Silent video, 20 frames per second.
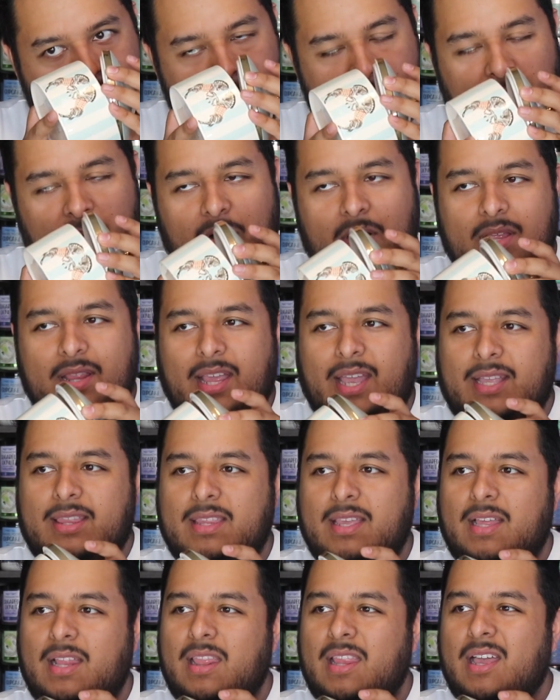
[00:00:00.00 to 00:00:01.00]
More on like
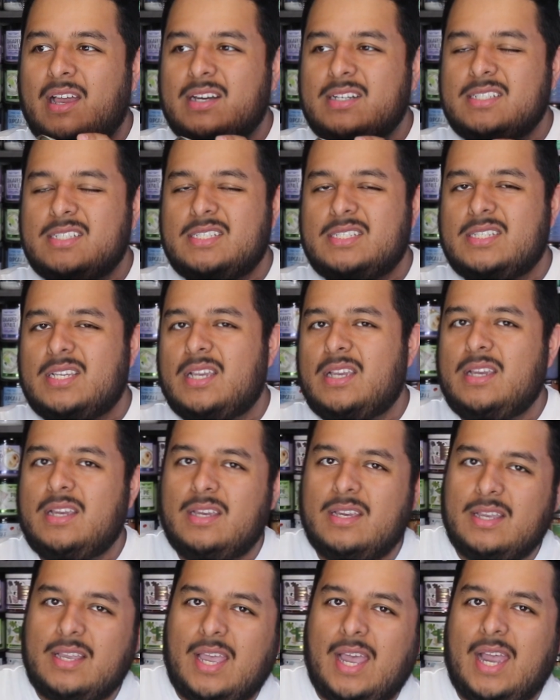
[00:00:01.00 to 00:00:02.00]
the luxe
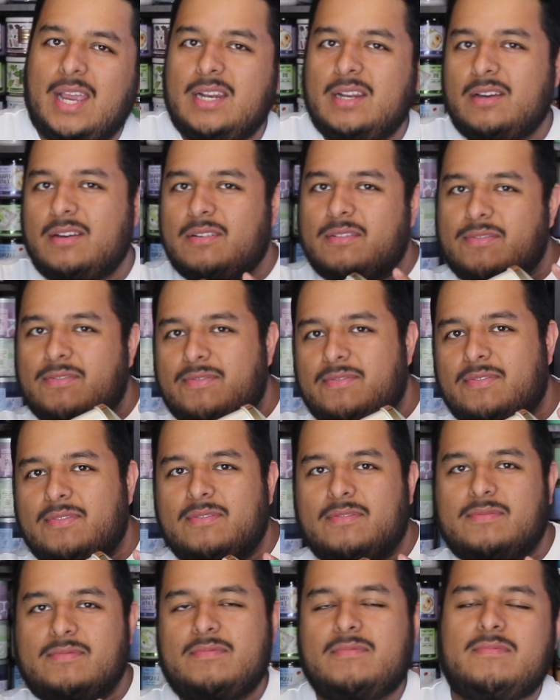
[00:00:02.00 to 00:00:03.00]
kind of
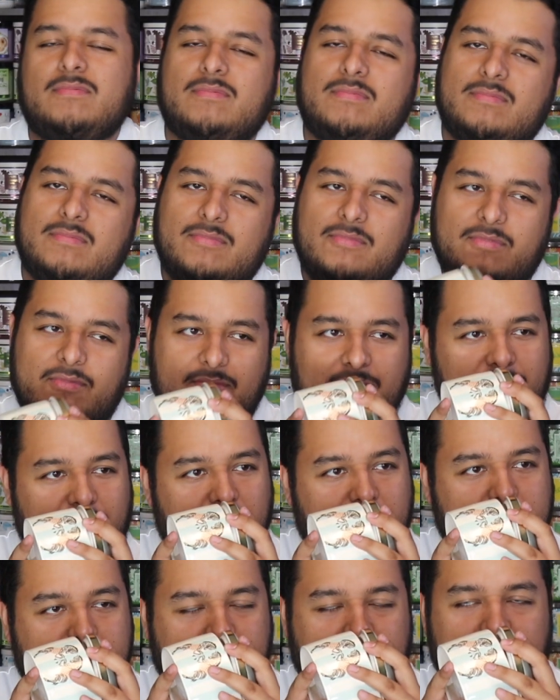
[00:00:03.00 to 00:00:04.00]

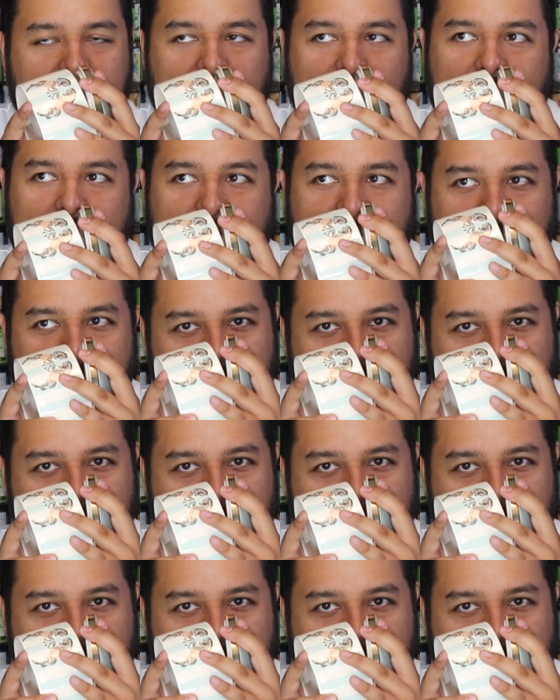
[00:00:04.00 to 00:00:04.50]
version of,